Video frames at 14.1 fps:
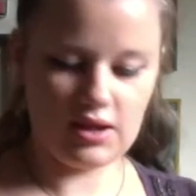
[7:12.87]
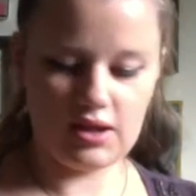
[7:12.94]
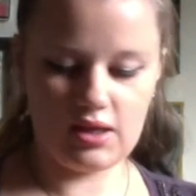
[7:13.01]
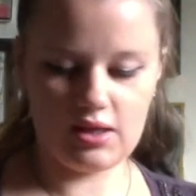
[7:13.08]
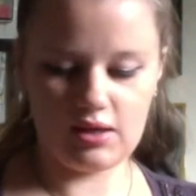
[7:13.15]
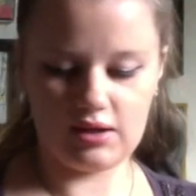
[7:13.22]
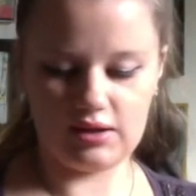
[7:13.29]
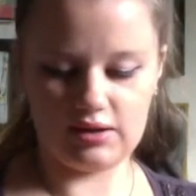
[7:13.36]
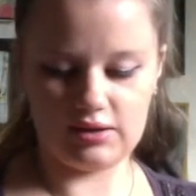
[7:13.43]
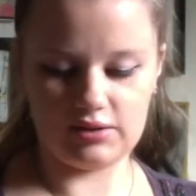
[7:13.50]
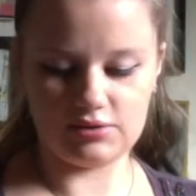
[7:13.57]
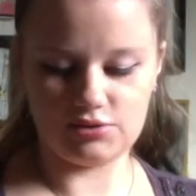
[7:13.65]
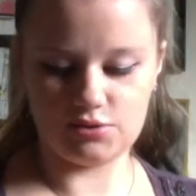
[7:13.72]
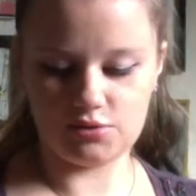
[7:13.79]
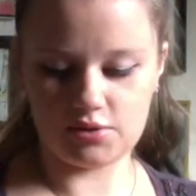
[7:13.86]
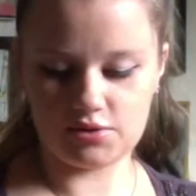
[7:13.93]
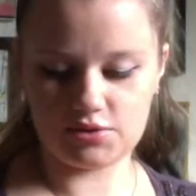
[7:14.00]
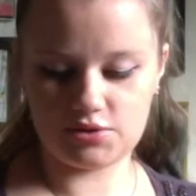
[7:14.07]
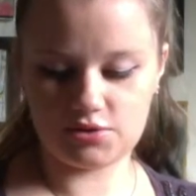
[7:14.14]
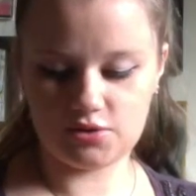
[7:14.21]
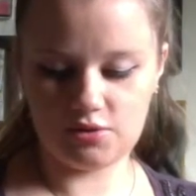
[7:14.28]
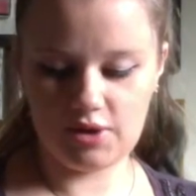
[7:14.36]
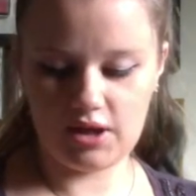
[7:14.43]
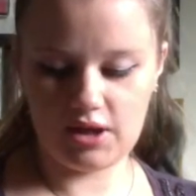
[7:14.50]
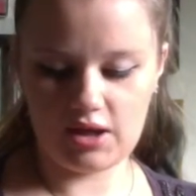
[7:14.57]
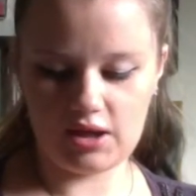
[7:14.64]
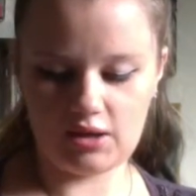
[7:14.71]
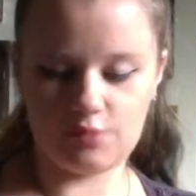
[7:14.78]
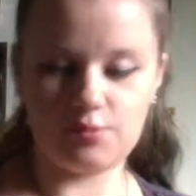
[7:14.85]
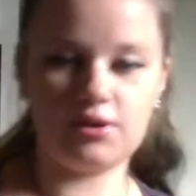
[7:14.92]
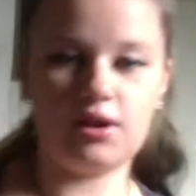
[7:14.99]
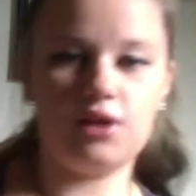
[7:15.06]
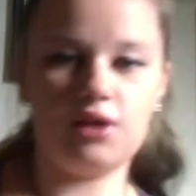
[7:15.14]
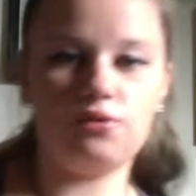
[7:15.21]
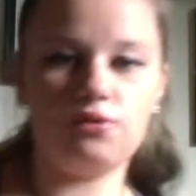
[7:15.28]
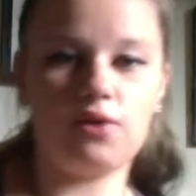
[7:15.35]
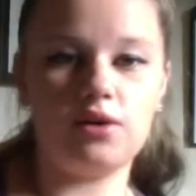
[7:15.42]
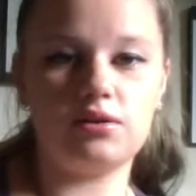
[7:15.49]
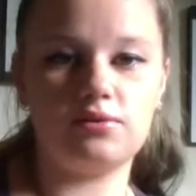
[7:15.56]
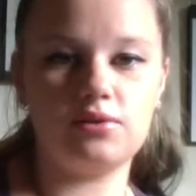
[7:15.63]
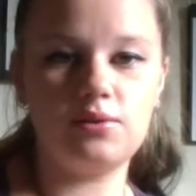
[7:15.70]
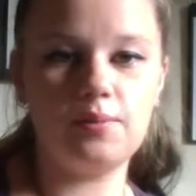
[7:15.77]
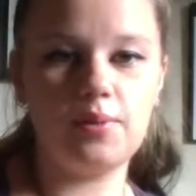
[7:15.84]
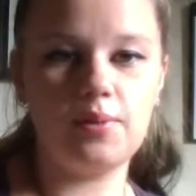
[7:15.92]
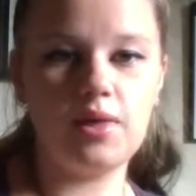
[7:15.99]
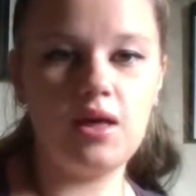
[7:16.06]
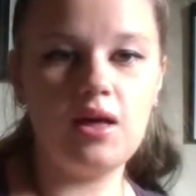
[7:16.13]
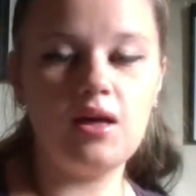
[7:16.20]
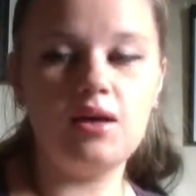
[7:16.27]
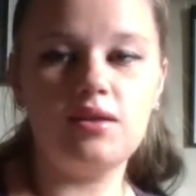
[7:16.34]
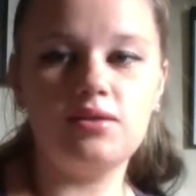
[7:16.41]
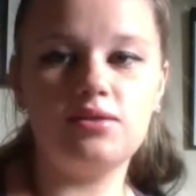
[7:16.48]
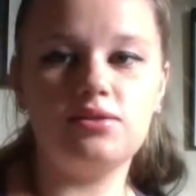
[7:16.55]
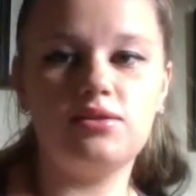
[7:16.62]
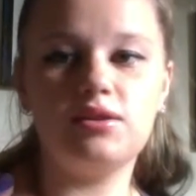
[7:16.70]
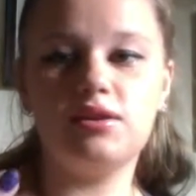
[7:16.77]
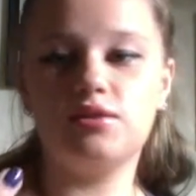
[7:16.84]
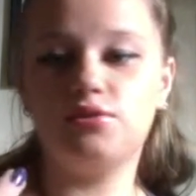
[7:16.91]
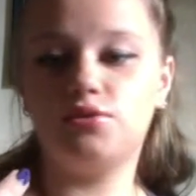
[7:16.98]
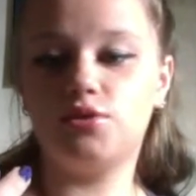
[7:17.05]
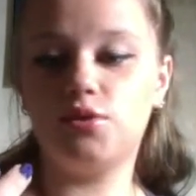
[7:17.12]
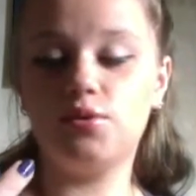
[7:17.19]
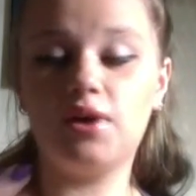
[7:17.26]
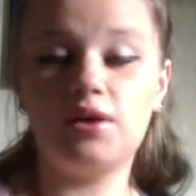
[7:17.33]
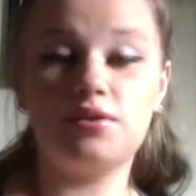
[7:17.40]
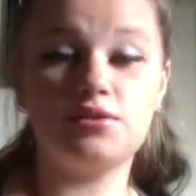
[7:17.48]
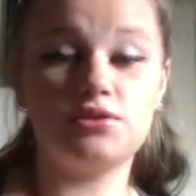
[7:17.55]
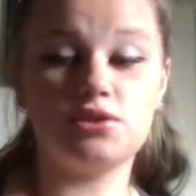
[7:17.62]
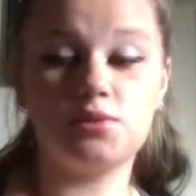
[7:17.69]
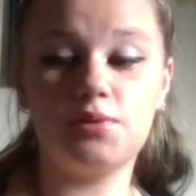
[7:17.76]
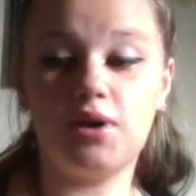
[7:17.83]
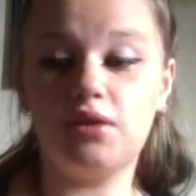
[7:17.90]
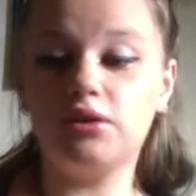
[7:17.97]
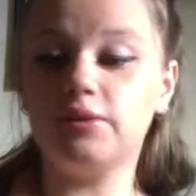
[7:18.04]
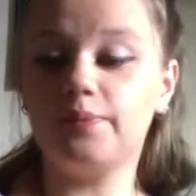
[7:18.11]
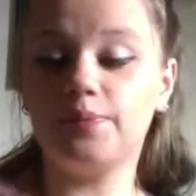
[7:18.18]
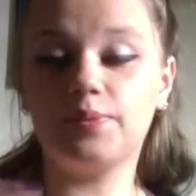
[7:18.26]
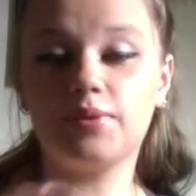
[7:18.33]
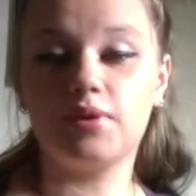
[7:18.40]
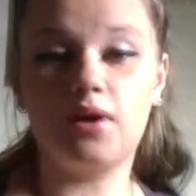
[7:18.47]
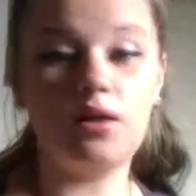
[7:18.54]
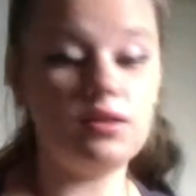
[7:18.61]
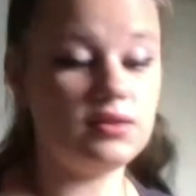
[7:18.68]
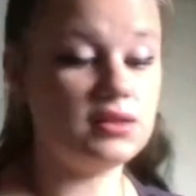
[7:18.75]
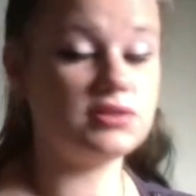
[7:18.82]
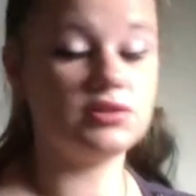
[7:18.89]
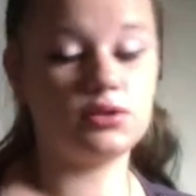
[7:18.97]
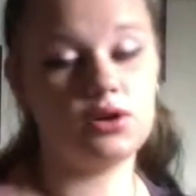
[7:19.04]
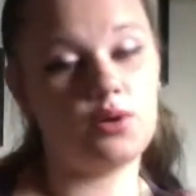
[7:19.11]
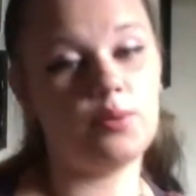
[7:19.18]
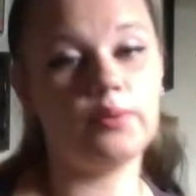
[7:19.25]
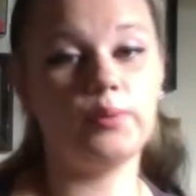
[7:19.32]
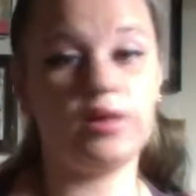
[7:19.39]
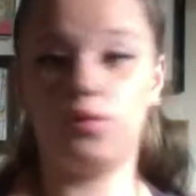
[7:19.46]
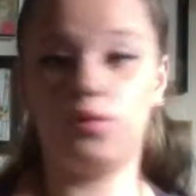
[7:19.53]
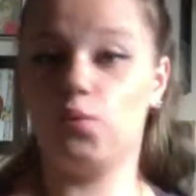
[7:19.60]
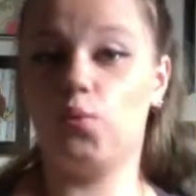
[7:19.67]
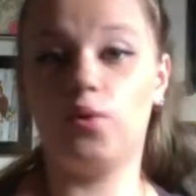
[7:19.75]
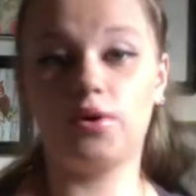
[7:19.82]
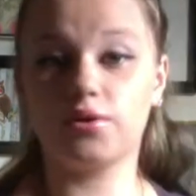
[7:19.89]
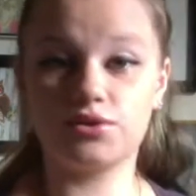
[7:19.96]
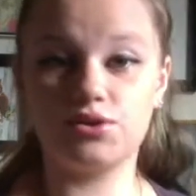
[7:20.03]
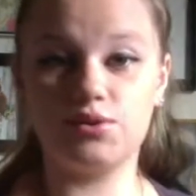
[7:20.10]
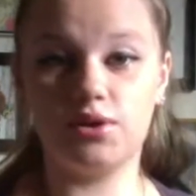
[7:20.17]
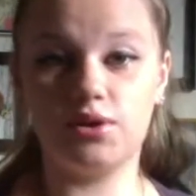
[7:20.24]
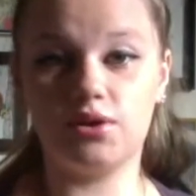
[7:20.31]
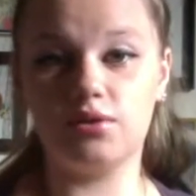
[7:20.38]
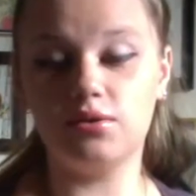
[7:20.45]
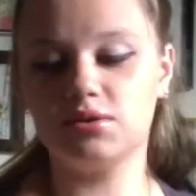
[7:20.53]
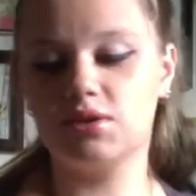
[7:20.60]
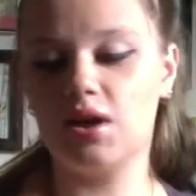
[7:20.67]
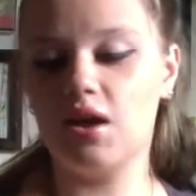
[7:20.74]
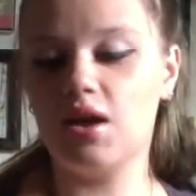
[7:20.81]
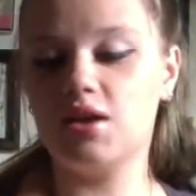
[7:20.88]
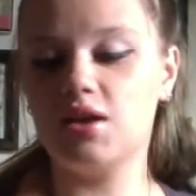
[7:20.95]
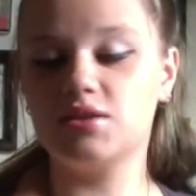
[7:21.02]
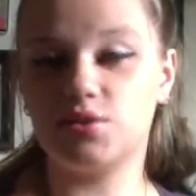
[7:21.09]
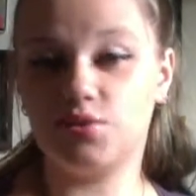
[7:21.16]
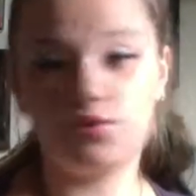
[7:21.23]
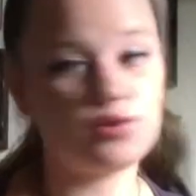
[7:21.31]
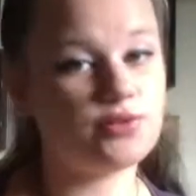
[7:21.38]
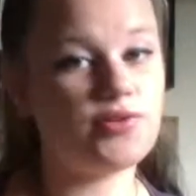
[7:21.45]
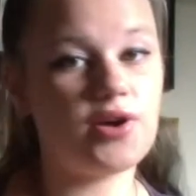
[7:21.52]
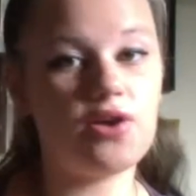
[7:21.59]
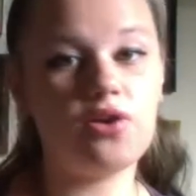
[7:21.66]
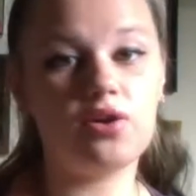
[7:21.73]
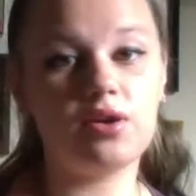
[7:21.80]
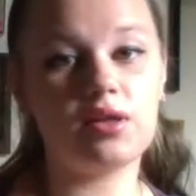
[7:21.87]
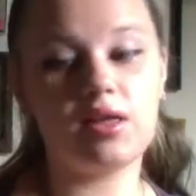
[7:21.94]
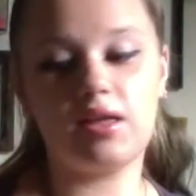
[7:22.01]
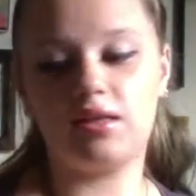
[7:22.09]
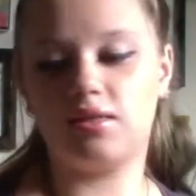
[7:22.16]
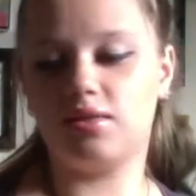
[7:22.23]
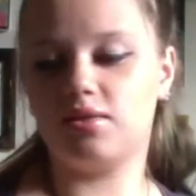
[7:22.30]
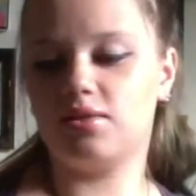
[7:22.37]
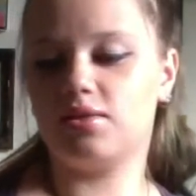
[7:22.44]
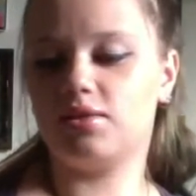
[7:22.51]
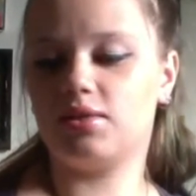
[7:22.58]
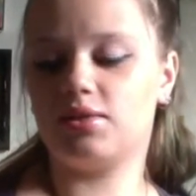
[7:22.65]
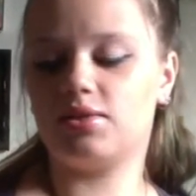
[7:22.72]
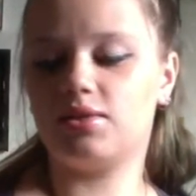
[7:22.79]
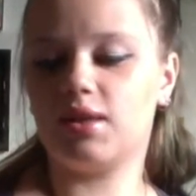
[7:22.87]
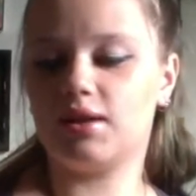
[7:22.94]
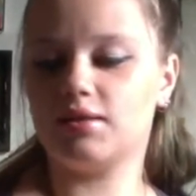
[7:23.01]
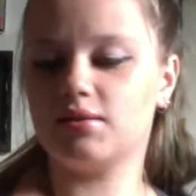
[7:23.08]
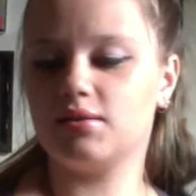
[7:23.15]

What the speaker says: and it is Do Not Disturb and Midnight Rendezvous. The Do Not Disturb color, all of these go on with like 1 or 2 coats, so they're very good in that